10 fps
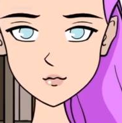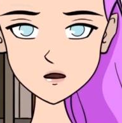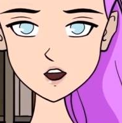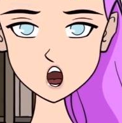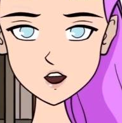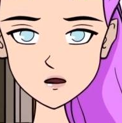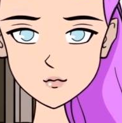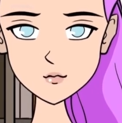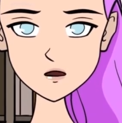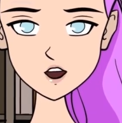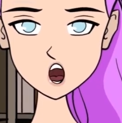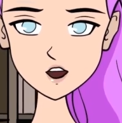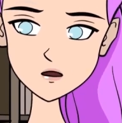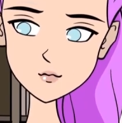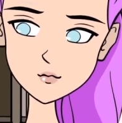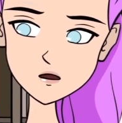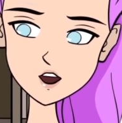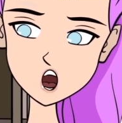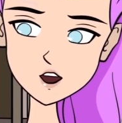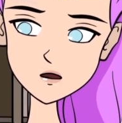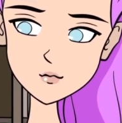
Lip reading: even when I asked him to hand me a towel from the